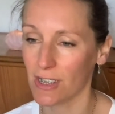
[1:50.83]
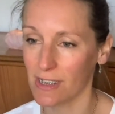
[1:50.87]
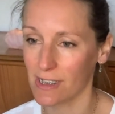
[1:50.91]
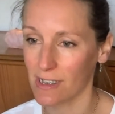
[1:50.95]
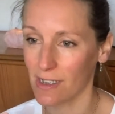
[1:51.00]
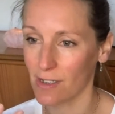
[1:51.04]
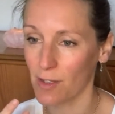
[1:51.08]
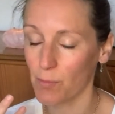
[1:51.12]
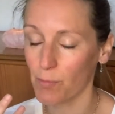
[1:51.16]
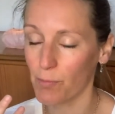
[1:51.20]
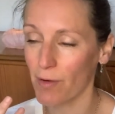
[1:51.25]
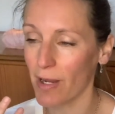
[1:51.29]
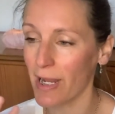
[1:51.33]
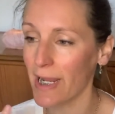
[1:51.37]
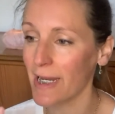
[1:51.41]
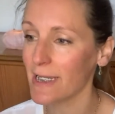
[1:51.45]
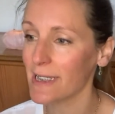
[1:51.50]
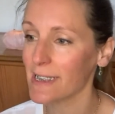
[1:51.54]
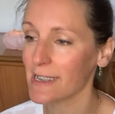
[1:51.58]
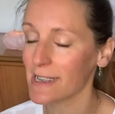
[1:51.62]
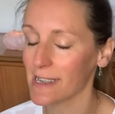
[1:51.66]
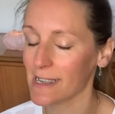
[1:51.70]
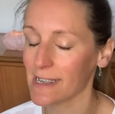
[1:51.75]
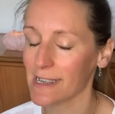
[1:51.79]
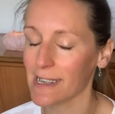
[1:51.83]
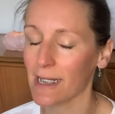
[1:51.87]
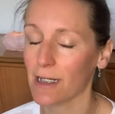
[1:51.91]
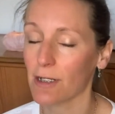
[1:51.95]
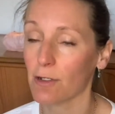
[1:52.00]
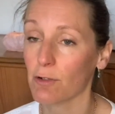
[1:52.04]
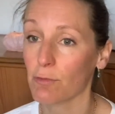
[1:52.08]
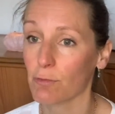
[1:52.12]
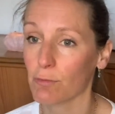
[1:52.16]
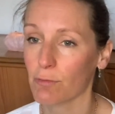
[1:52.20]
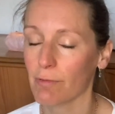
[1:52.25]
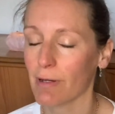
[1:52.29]
So the brain is this
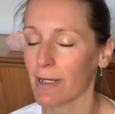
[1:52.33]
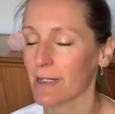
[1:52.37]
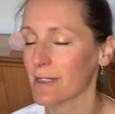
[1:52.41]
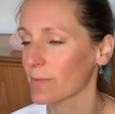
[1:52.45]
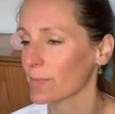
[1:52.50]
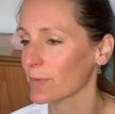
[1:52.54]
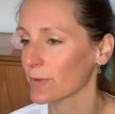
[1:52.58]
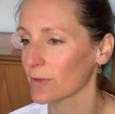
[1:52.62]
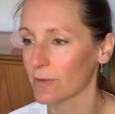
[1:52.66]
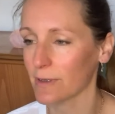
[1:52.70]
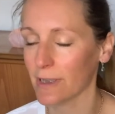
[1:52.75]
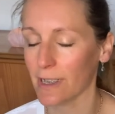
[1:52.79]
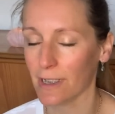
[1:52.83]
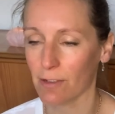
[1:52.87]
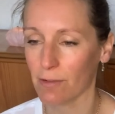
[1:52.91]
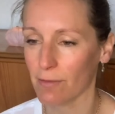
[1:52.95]
incredible